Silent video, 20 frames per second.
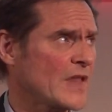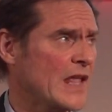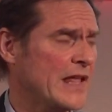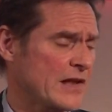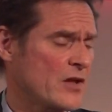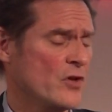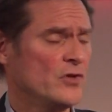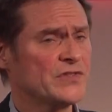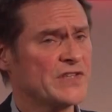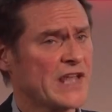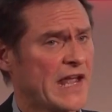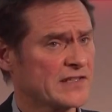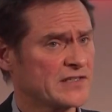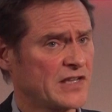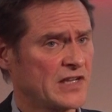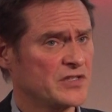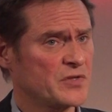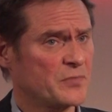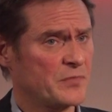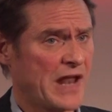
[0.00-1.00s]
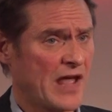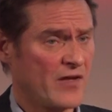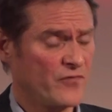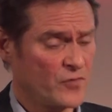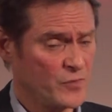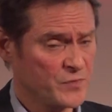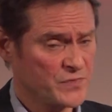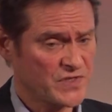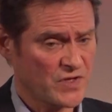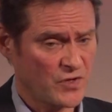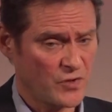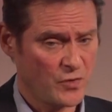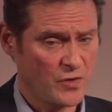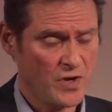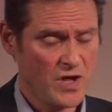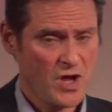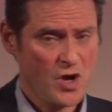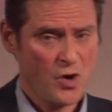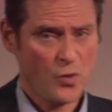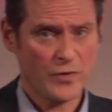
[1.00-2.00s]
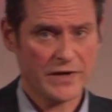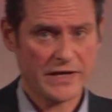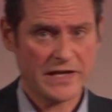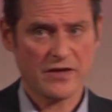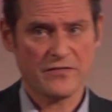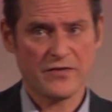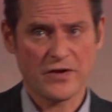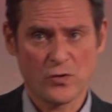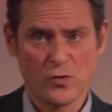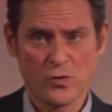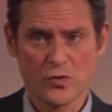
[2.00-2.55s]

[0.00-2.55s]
a contact center platform, so we're giving